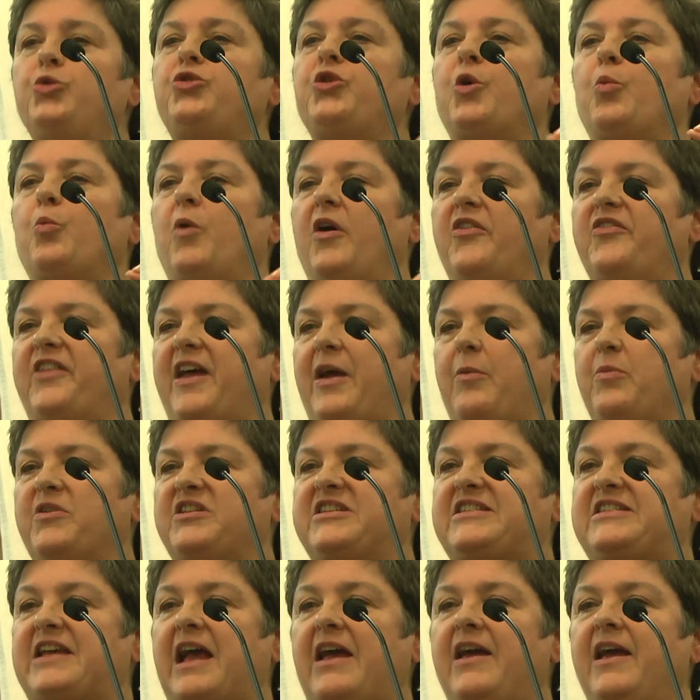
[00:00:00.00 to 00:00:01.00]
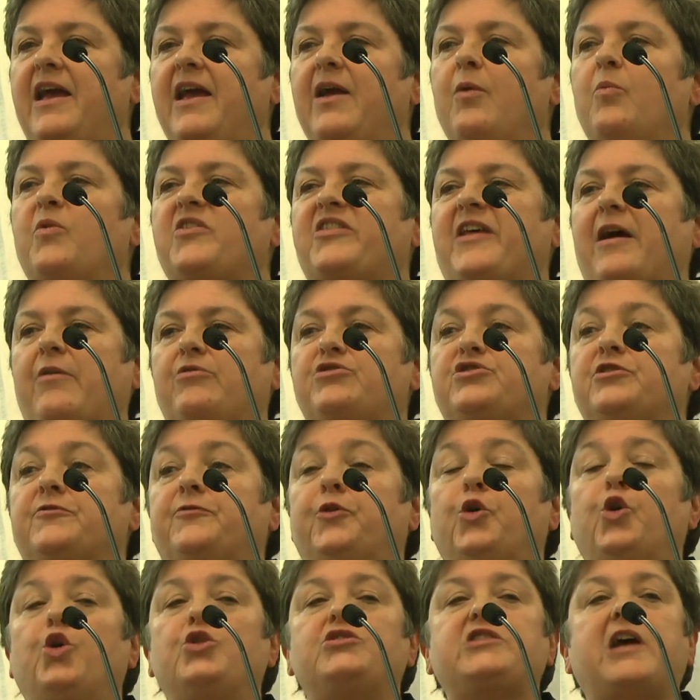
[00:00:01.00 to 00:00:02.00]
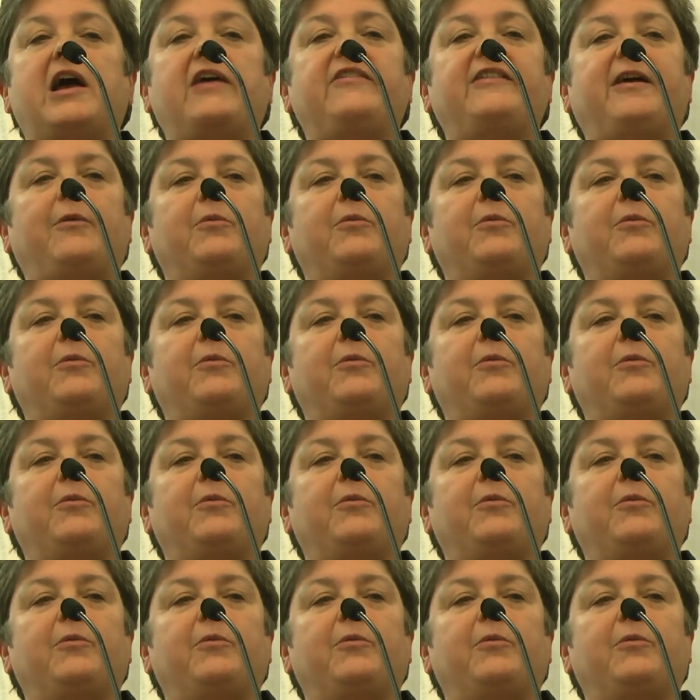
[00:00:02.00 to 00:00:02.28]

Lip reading: that what they were saying was out of order and